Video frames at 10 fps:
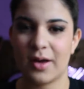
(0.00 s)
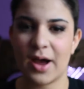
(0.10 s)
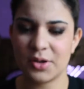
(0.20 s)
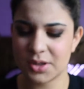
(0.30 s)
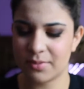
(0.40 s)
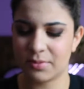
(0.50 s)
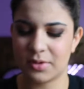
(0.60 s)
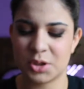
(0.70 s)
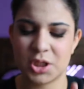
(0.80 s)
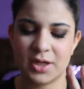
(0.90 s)
I also have
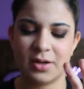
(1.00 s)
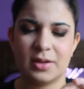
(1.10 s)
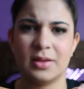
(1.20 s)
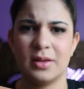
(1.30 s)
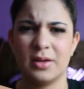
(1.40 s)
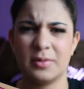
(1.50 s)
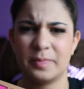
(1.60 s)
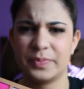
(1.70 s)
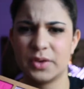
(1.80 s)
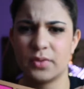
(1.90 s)
a shade in the
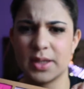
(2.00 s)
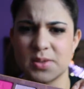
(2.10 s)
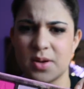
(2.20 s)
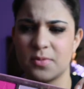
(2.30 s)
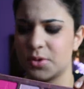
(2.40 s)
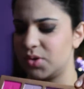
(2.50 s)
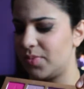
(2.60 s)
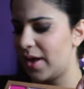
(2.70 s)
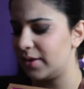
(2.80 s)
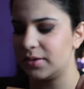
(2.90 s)
20th anniversary
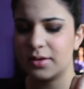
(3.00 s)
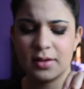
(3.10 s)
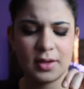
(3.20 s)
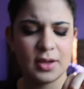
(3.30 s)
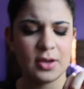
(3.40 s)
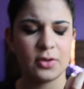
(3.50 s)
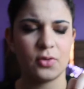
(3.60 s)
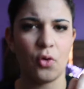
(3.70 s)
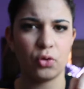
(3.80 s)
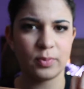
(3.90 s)
palette, the
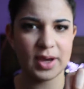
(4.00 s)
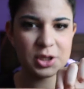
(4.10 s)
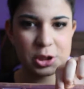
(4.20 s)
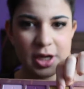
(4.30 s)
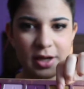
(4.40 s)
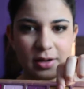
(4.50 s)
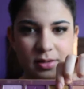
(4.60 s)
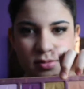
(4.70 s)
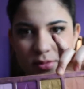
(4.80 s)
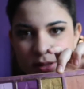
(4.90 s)
Gold Mine shade,
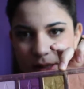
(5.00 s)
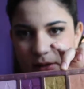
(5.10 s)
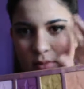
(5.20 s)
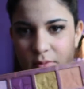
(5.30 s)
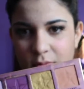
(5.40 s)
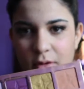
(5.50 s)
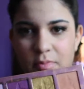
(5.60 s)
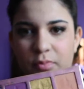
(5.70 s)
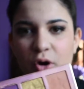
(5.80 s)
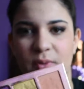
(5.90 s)
and it's, like, a
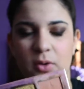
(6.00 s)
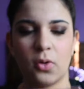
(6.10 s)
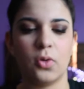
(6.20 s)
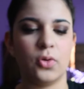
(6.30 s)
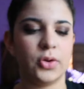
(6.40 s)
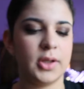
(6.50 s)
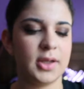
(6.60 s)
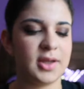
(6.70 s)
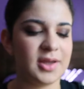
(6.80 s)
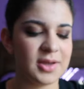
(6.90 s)
perfect gold.
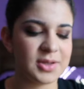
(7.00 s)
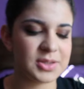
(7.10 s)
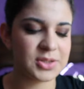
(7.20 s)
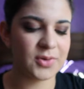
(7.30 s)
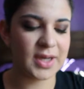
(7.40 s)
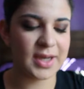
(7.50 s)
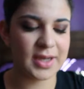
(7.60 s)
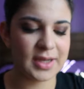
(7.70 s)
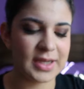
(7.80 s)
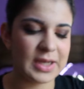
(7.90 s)
So
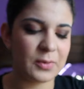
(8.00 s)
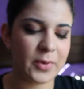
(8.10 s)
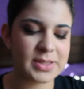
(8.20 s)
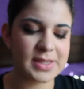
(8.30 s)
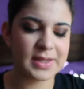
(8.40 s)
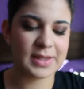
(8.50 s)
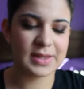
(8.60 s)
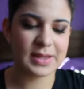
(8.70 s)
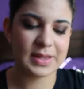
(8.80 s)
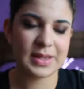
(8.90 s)
it wasn't,
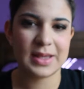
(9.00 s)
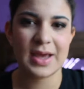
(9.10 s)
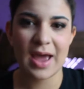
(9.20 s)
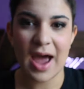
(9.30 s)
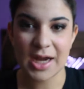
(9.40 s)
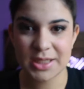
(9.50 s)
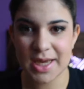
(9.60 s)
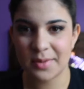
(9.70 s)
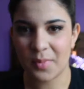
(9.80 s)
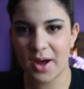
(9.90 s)
I just
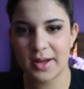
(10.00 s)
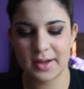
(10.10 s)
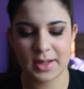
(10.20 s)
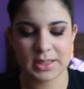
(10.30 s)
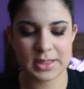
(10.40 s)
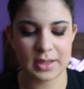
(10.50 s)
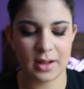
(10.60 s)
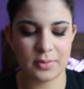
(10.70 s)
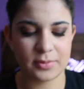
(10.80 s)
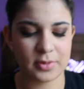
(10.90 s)
kind of bought it because of
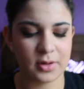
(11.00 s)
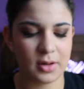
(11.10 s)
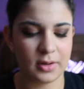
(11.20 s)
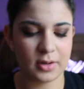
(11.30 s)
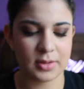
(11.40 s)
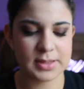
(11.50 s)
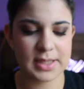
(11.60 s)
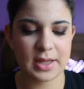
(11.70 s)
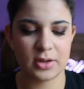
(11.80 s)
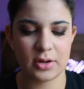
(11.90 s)
the colors
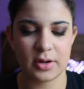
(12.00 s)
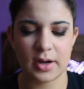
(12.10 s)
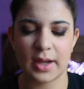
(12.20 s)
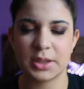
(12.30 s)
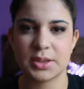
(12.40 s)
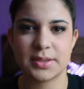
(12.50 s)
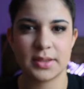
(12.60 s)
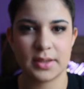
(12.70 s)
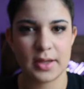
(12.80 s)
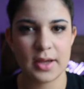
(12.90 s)
together, and
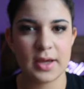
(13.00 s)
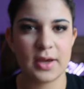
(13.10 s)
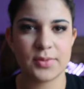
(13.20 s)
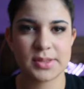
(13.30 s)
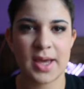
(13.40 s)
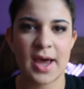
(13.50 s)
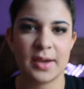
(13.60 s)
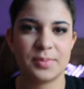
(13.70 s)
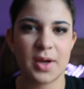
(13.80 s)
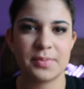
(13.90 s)
it was
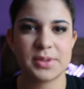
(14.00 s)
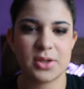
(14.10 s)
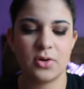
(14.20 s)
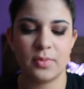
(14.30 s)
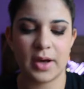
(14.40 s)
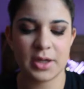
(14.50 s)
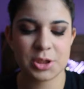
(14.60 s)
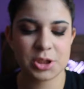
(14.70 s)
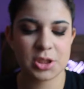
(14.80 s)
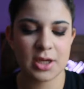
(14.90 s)
hyped up so
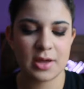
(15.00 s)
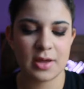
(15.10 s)
much,